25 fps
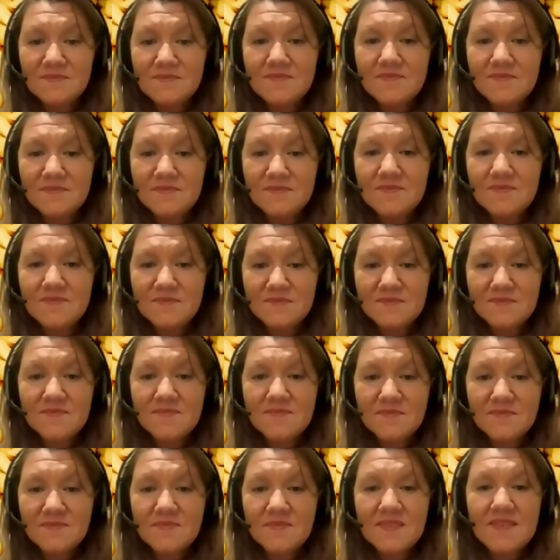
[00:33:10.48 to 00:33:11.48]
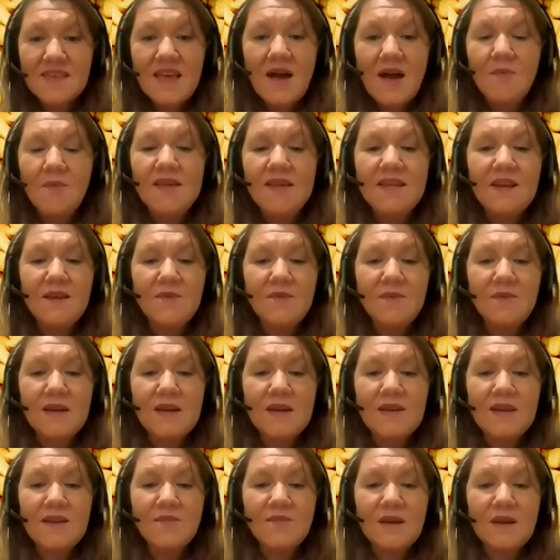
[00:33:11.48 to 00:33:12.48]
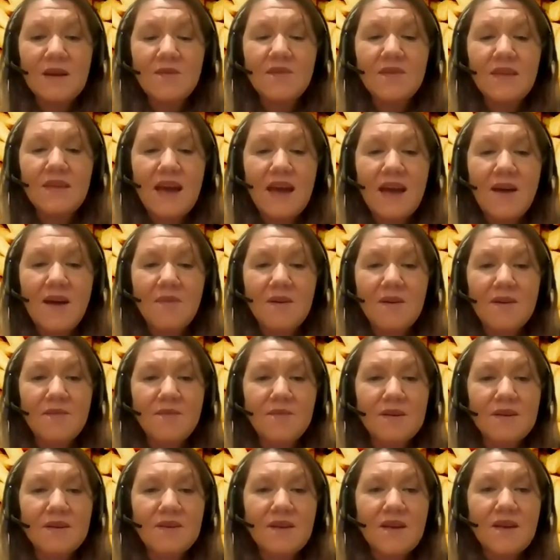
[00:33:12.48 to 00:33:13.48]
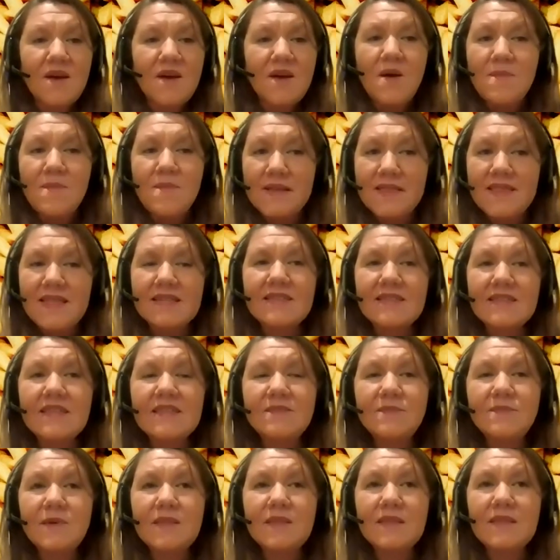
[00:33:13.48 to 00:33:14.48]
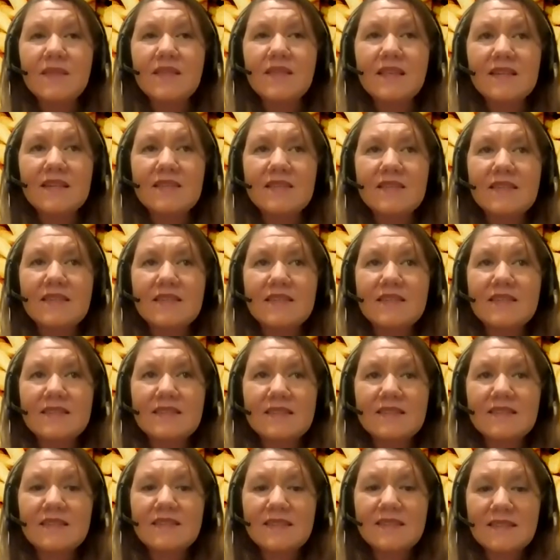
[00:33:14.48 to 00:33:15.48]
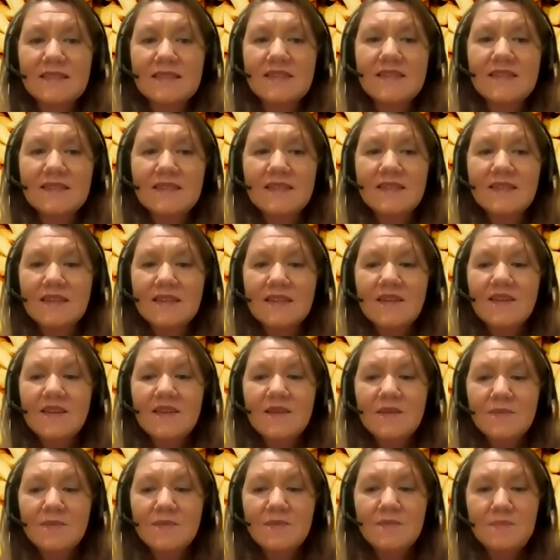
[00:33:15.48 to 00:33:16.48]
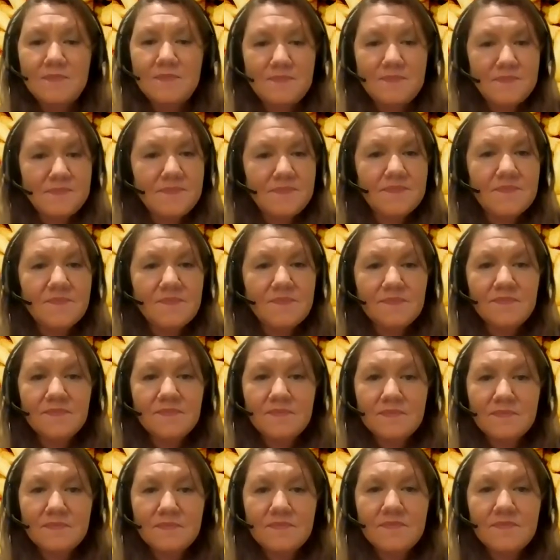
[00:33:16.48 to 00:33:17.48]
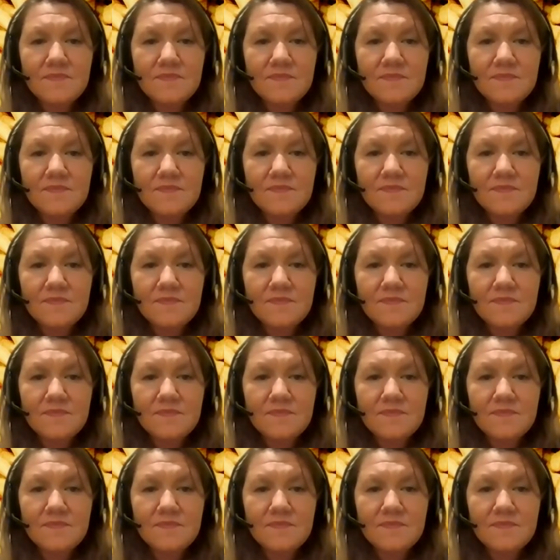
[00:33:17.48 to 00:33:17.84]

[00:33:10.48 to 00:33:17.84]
No words are spoken by the person on screen.